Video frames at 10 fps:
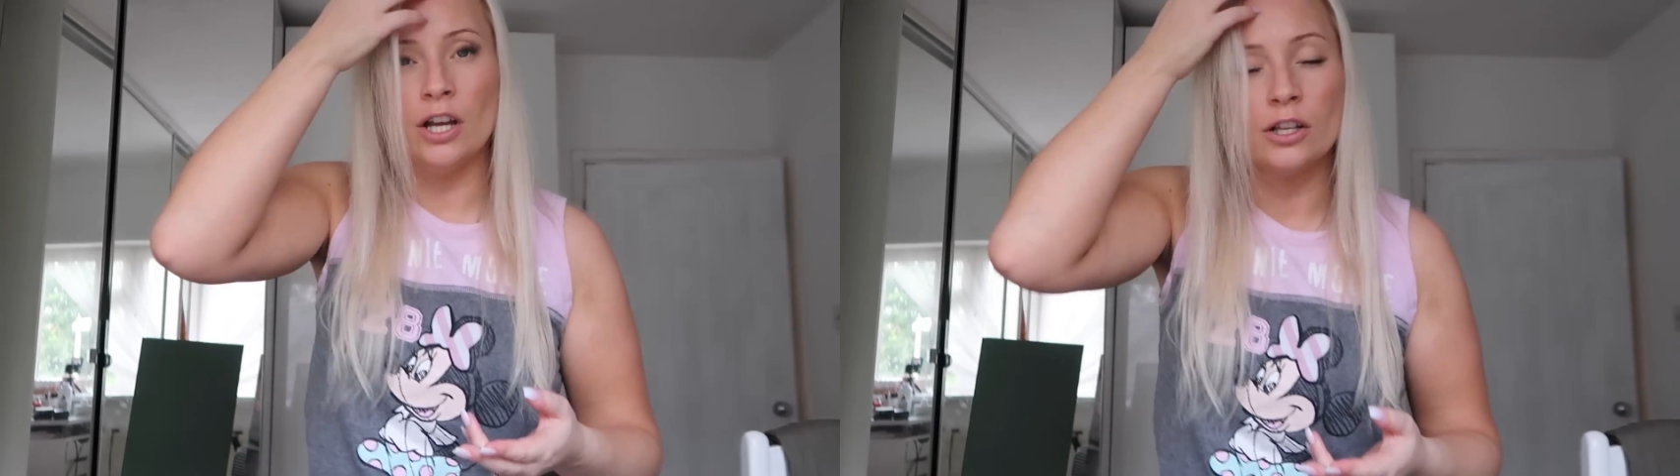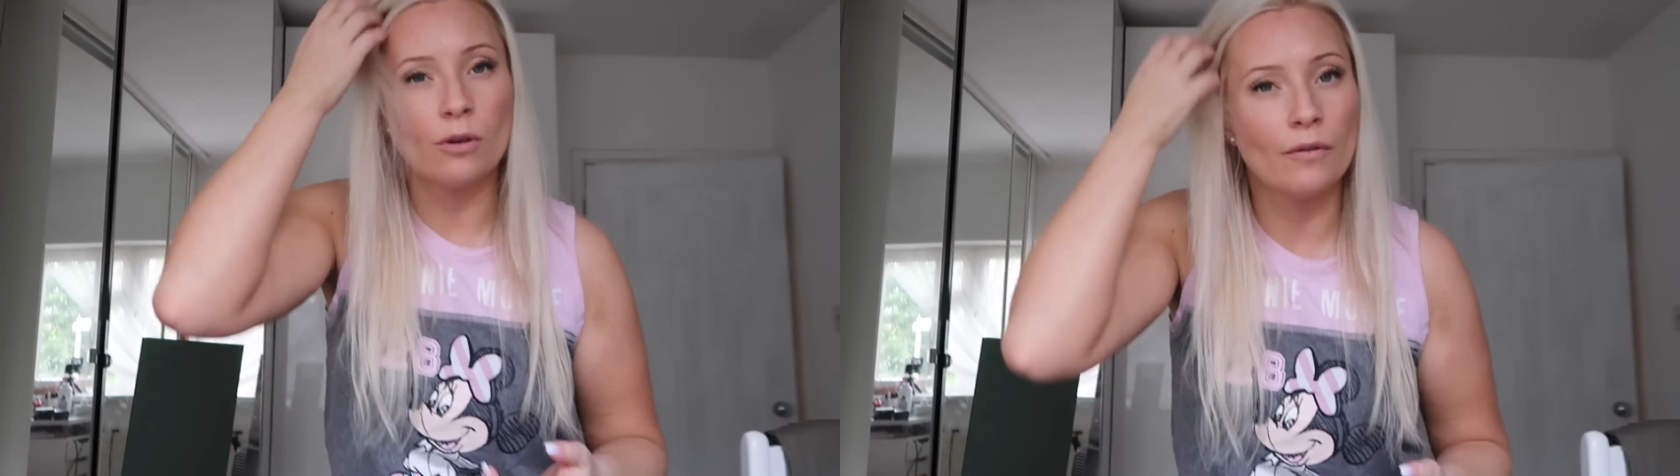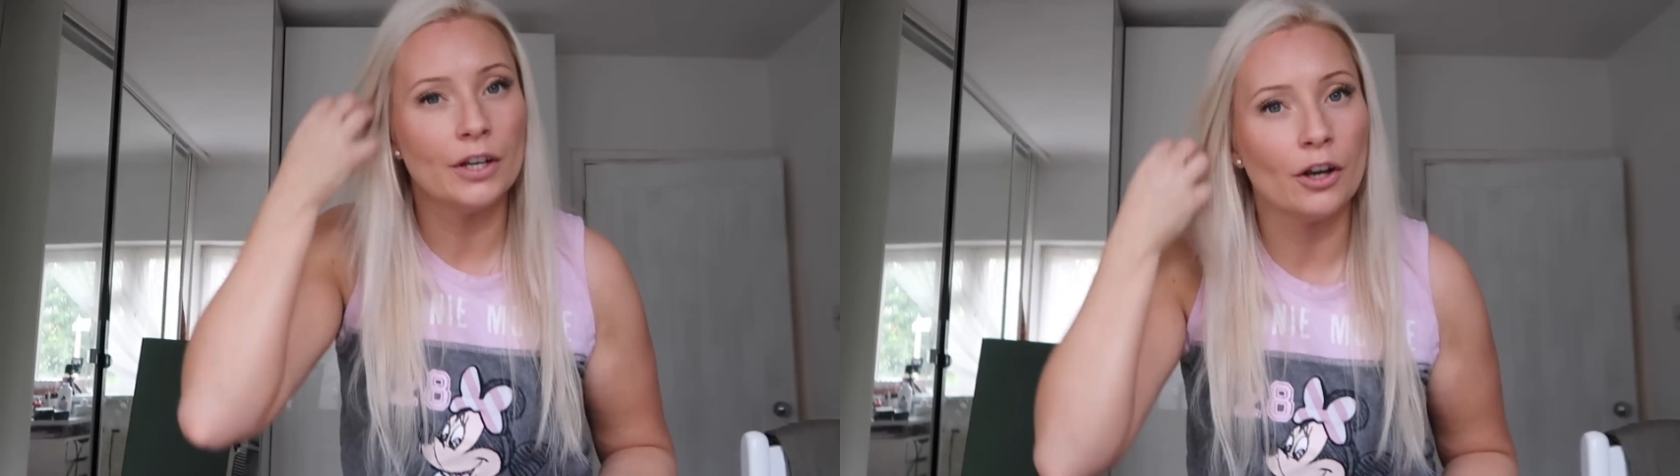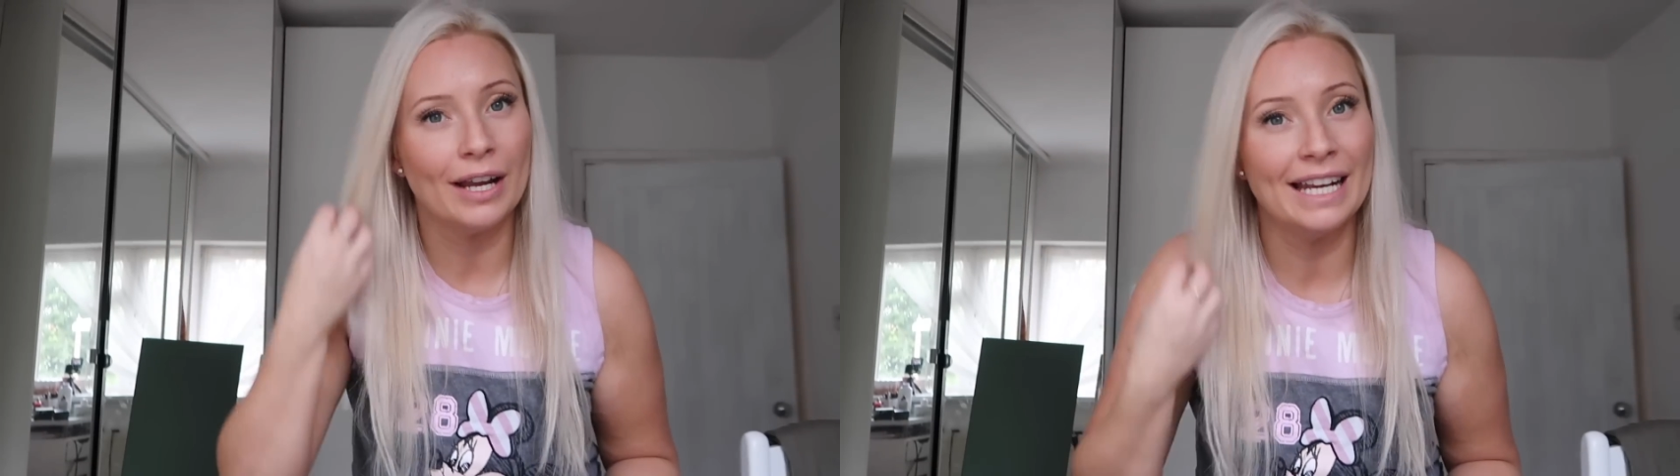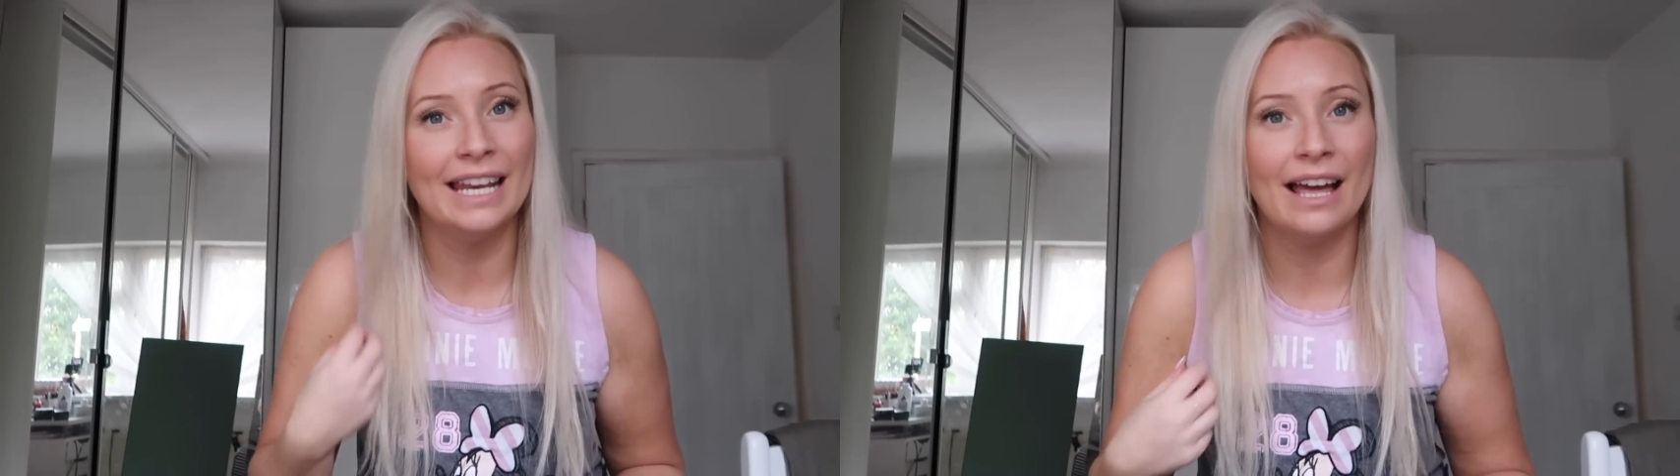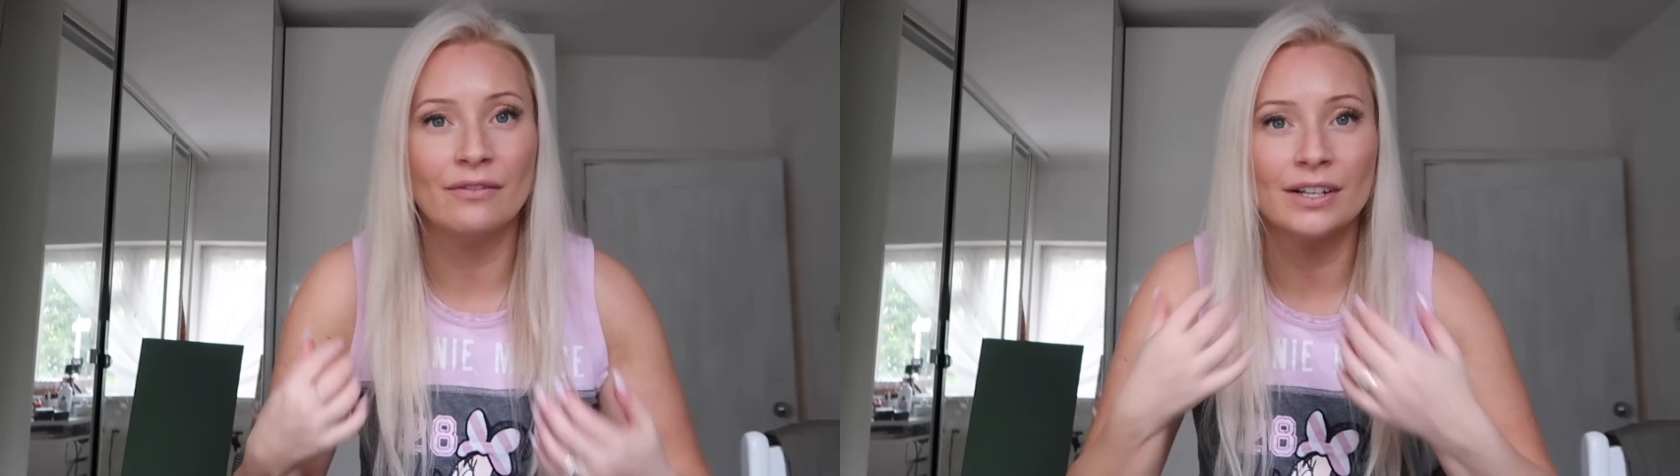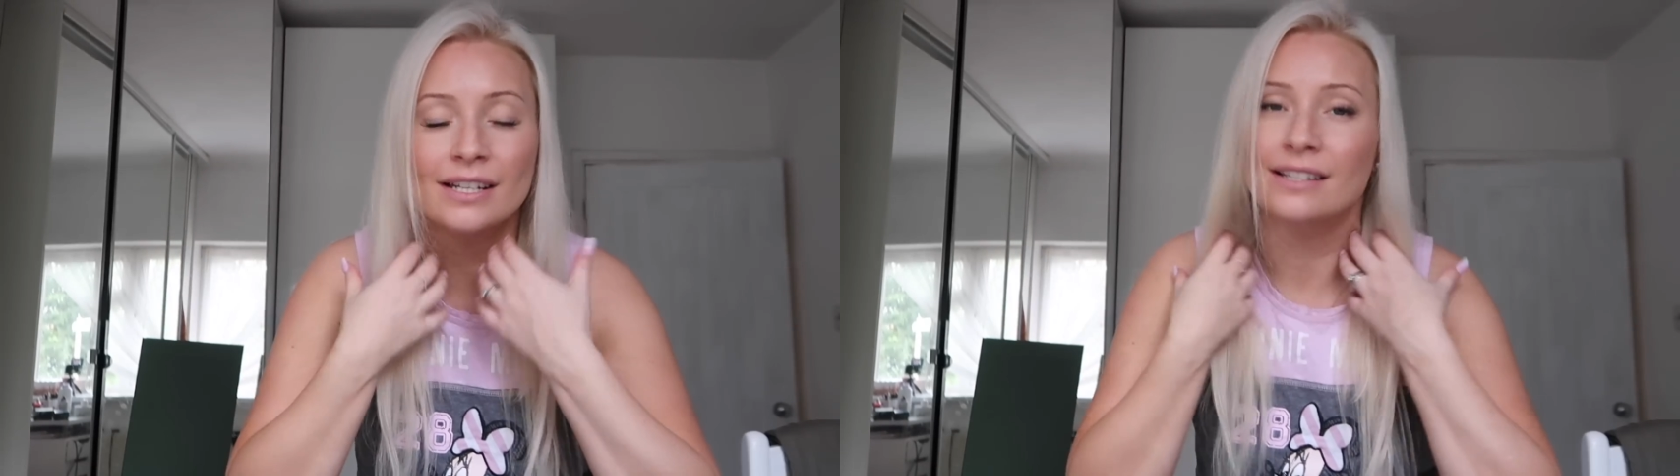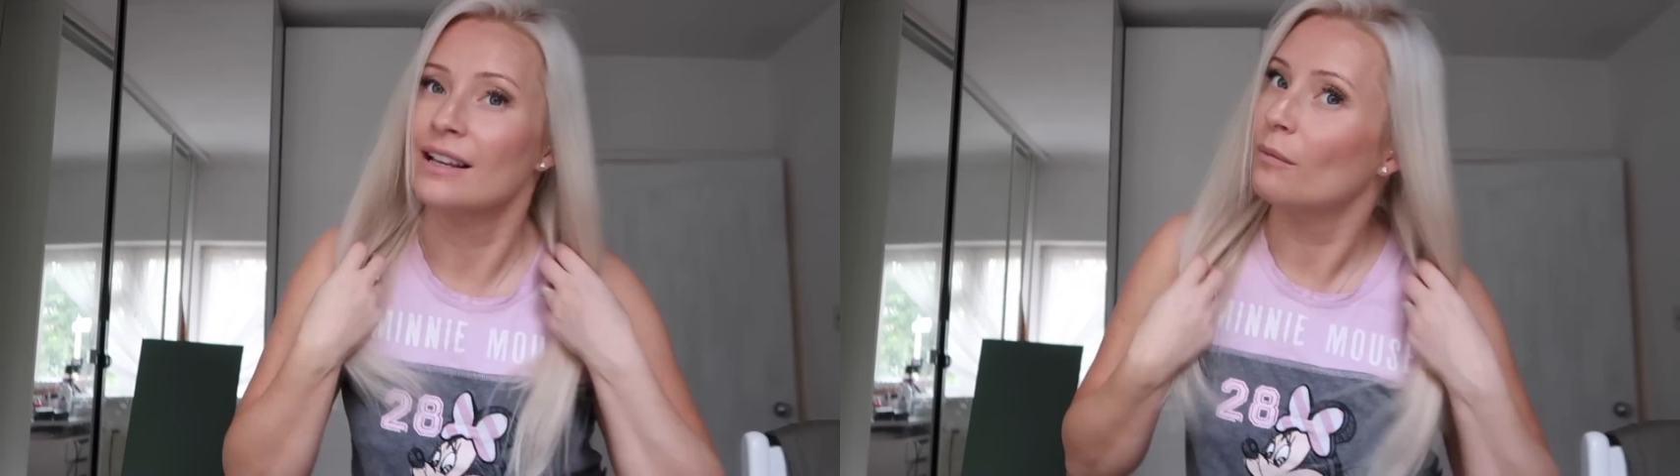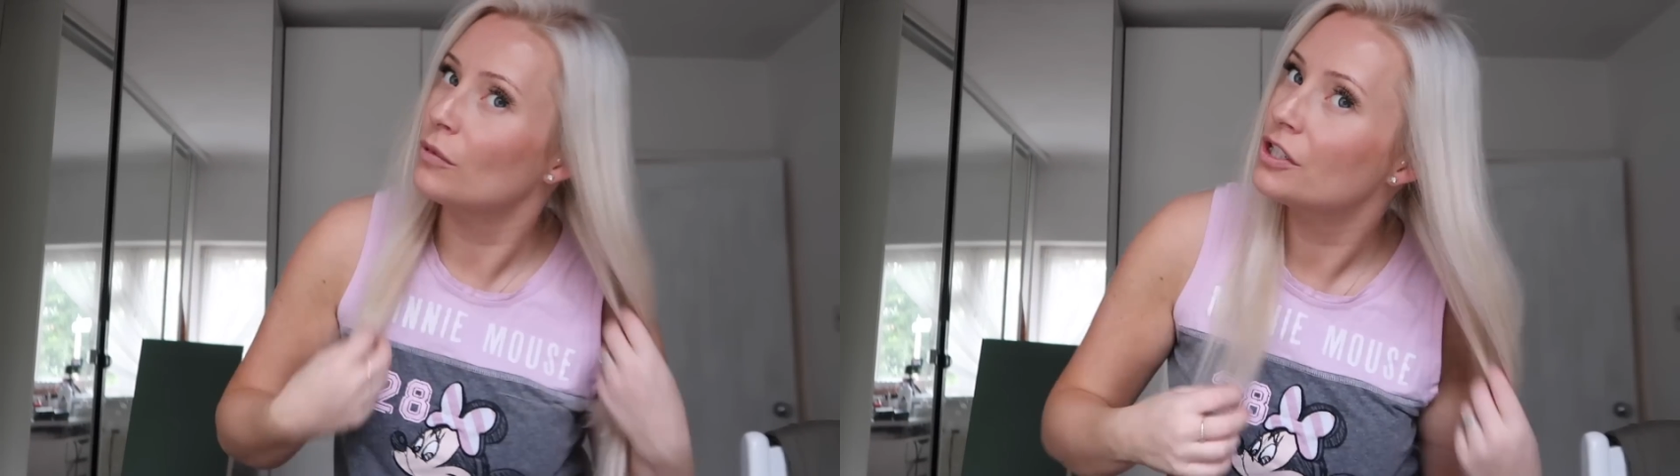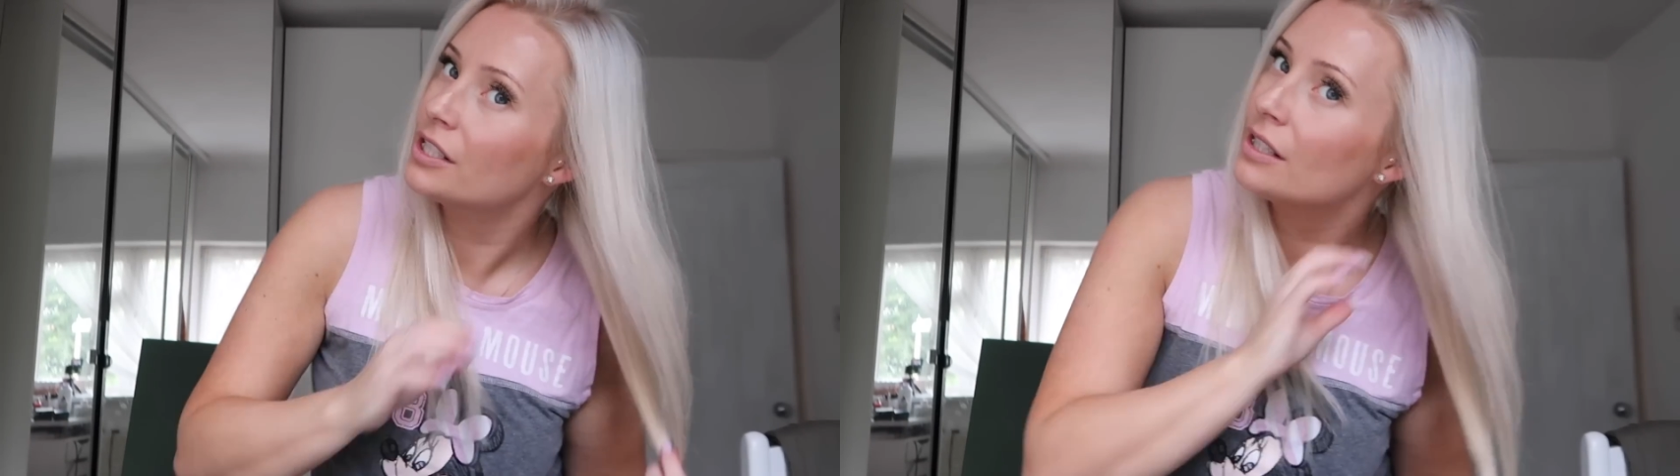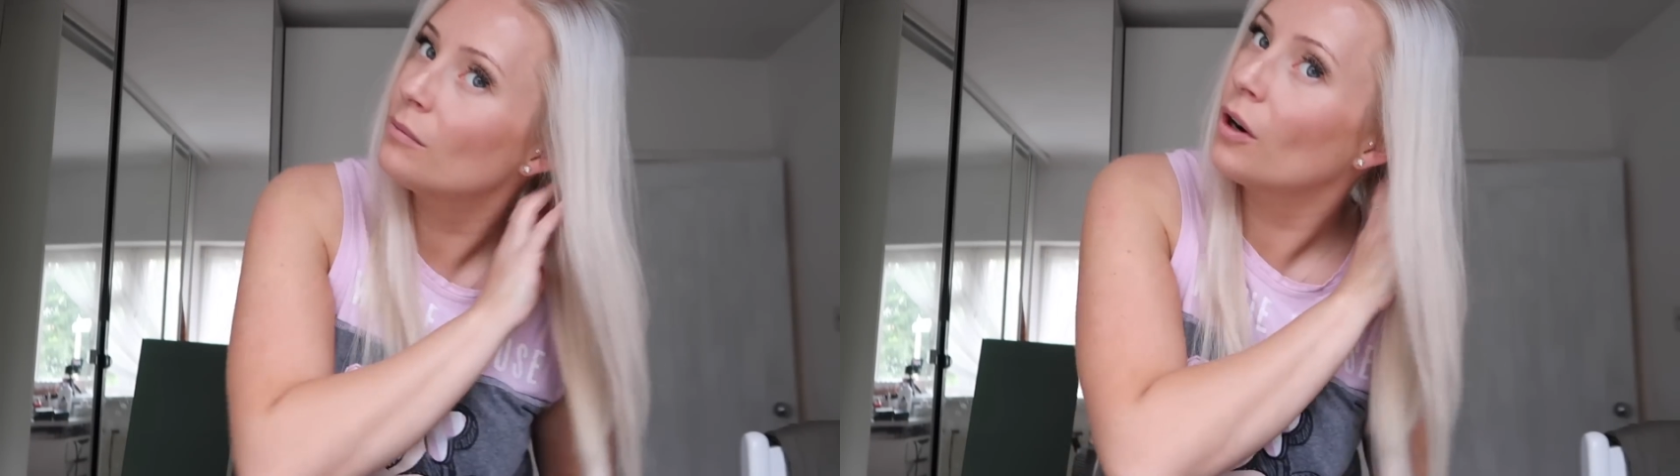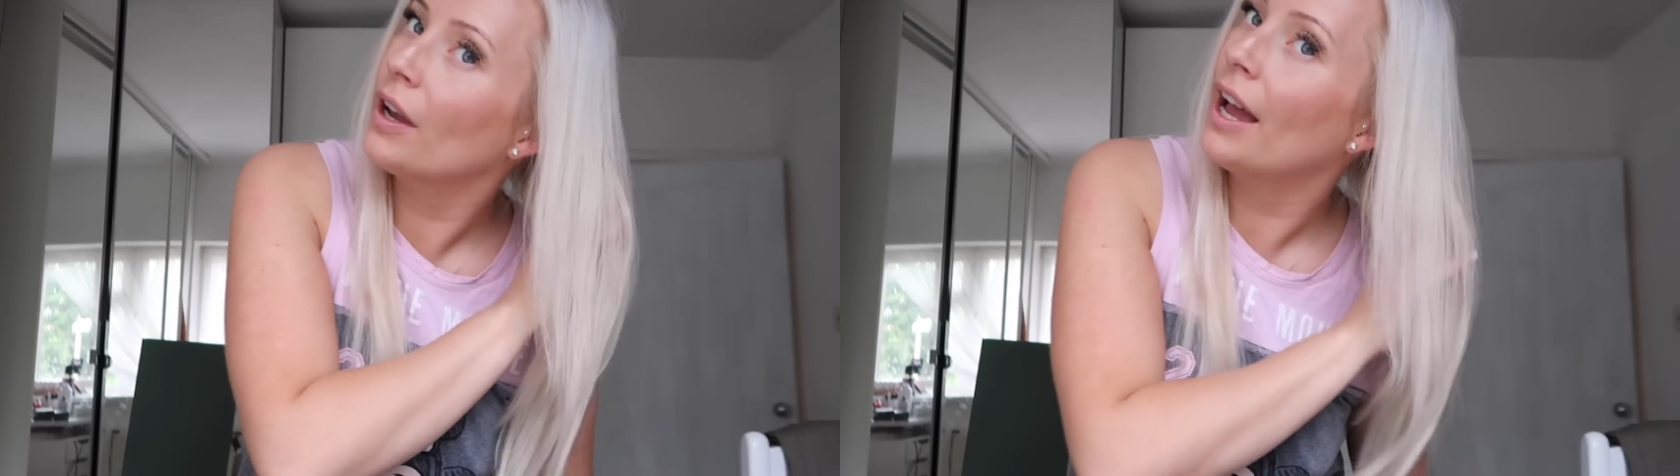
So I've only got 11 sandwiches in my